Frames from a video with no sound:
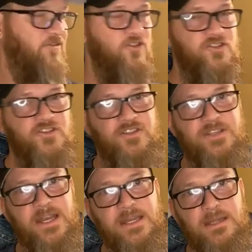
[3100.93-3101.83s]
if you're
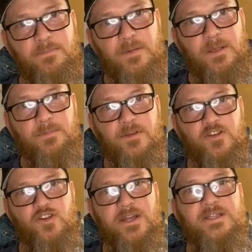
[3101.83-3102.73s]

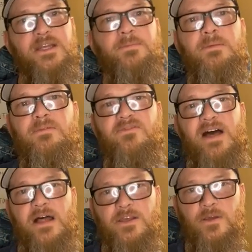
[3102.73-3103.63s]
you're trying to send people
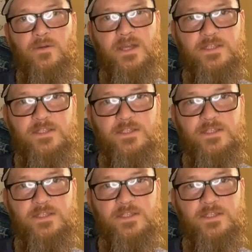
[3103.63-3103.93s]
value.